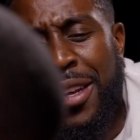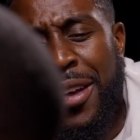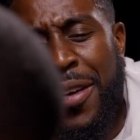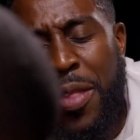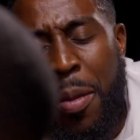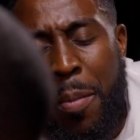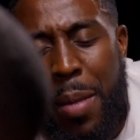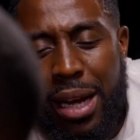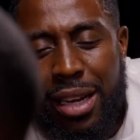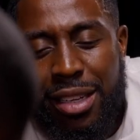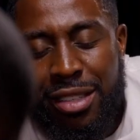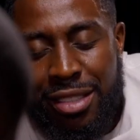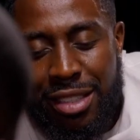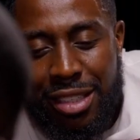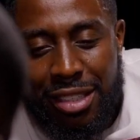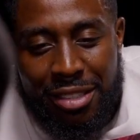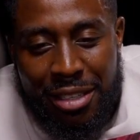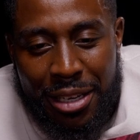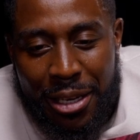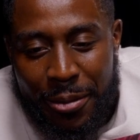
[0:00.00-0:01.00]
I started soul
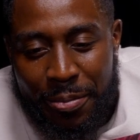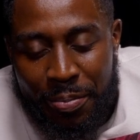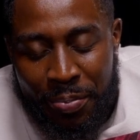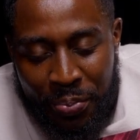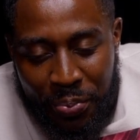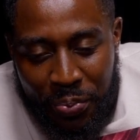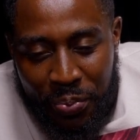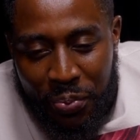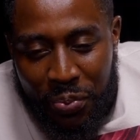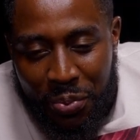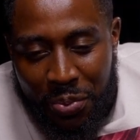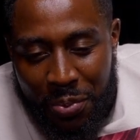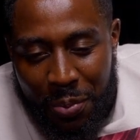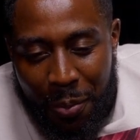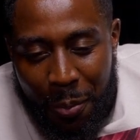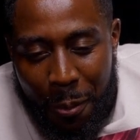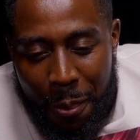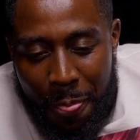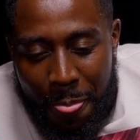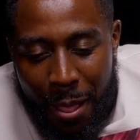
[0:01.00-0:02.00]
food, as everyone knows.
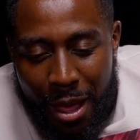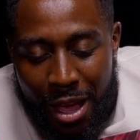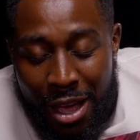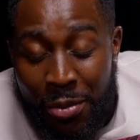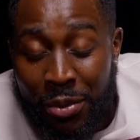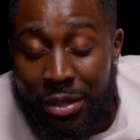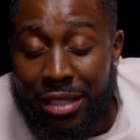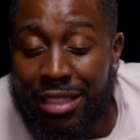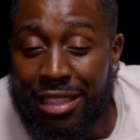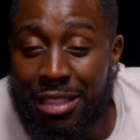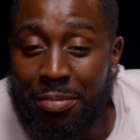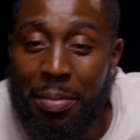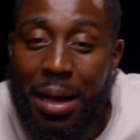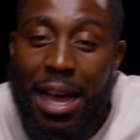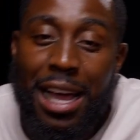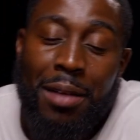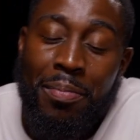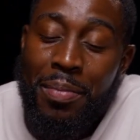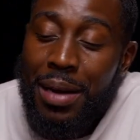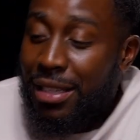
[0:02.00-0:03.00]

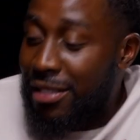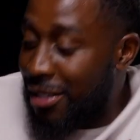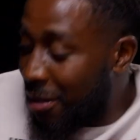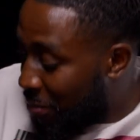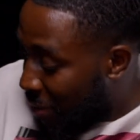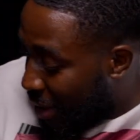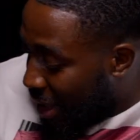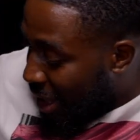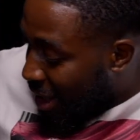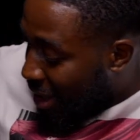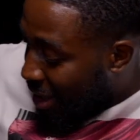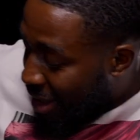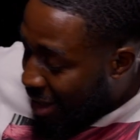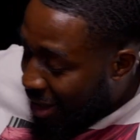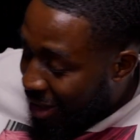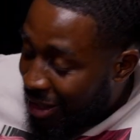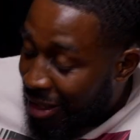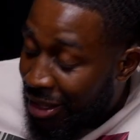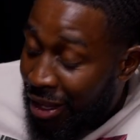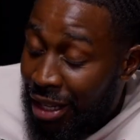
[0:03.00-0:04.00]
And I
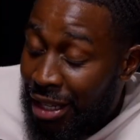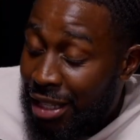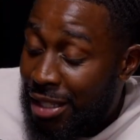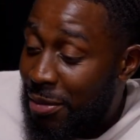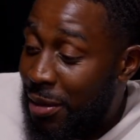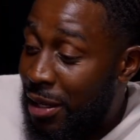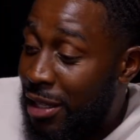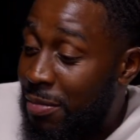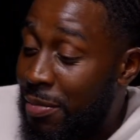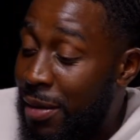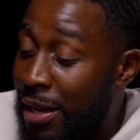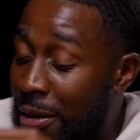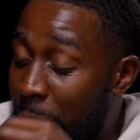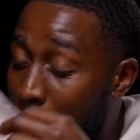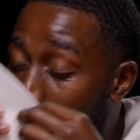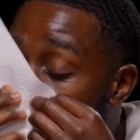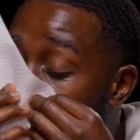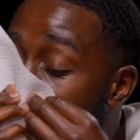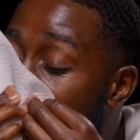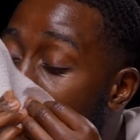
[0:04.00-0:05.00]
felt like mac and cheese weren't doing
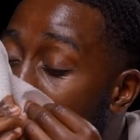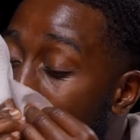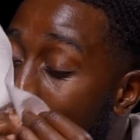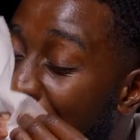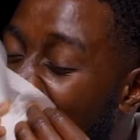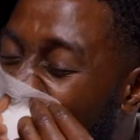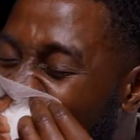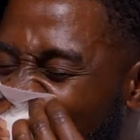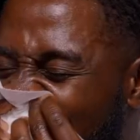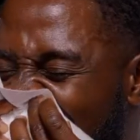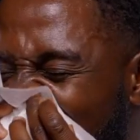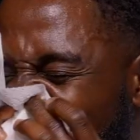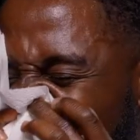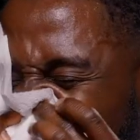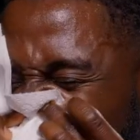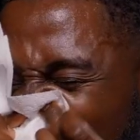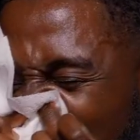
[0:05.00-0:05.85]
it. I didn't even sell the mac